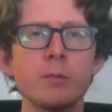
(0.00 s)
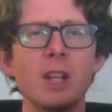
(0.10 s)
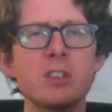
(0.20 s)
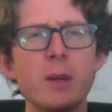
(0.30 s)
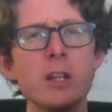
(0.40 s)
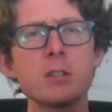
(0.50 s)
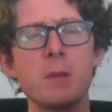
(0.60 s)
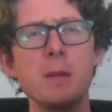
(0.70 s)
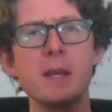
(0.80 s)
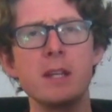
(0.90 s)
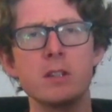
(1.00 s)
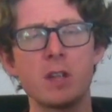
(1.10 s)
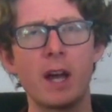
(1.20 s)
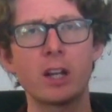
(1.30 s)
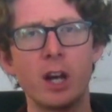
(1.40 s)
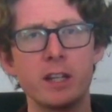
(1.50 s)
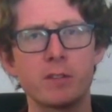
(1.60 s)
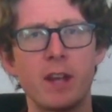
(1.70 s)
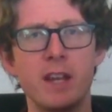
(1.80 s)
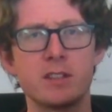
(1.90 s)
So here's maybe a kind of
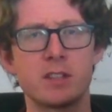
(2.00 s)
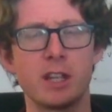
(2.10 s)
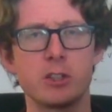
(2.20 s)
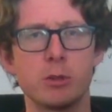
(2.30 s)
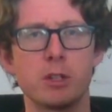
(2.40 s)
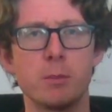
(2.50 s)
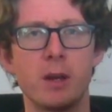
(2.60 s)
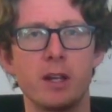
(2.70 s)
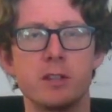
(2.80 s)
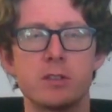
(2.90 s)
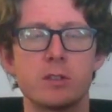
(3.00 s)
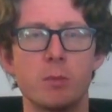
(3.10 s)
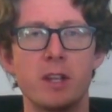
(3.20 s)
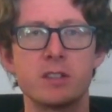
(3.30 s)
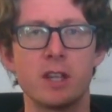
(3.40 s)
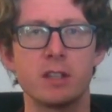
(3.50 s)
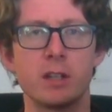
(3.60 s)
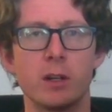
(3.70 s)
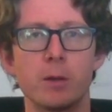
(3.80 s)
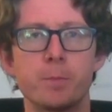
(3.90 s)
case to get you in the mind mindset
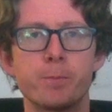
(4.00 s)
here.